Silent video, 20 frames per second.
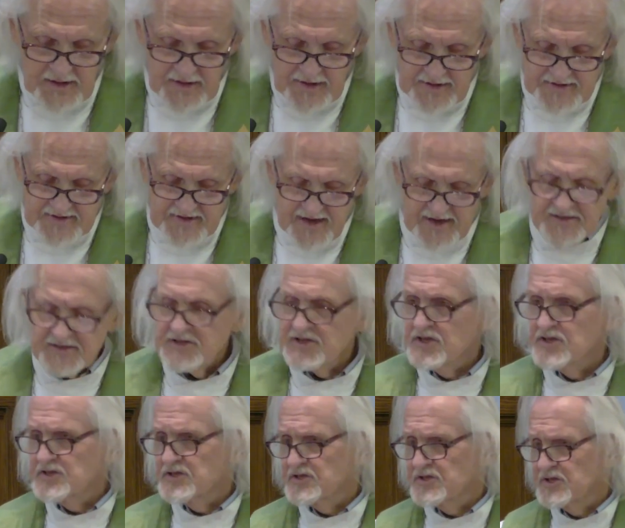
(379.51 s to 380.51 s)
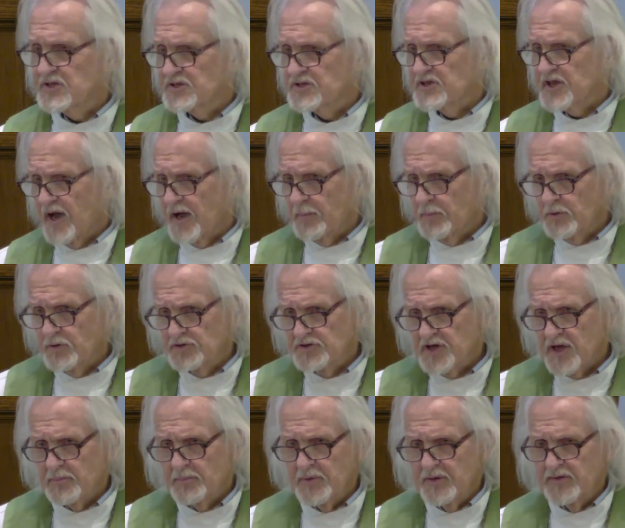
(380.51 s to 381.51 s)
he takes his disciples
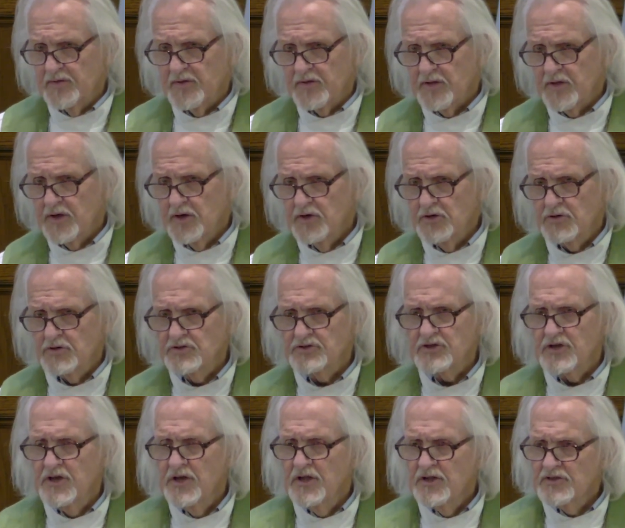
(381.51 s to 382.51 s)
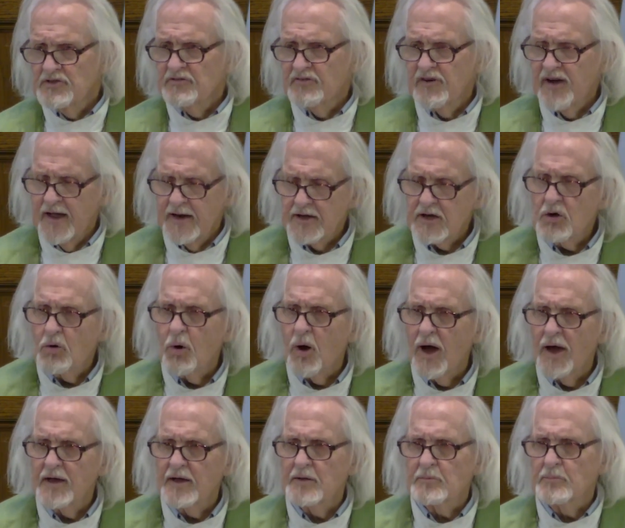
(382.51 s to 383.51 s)
up into the hills to find a
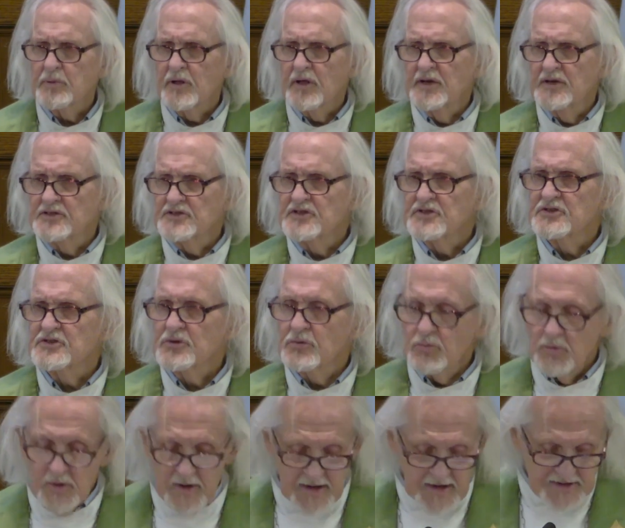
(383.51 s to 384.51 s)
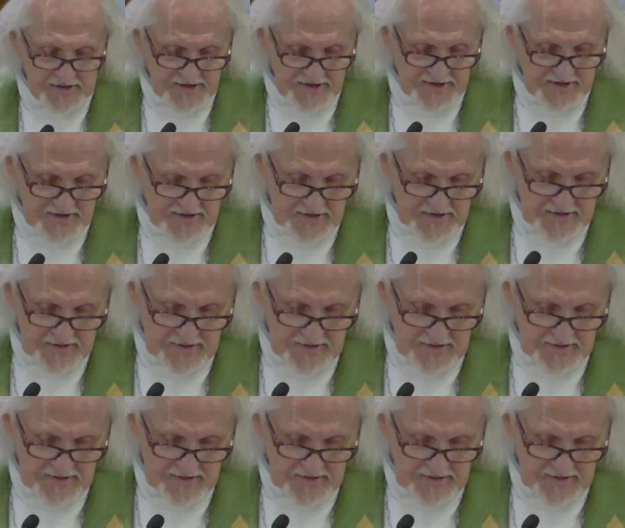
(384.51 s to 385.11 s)
quiet place to rest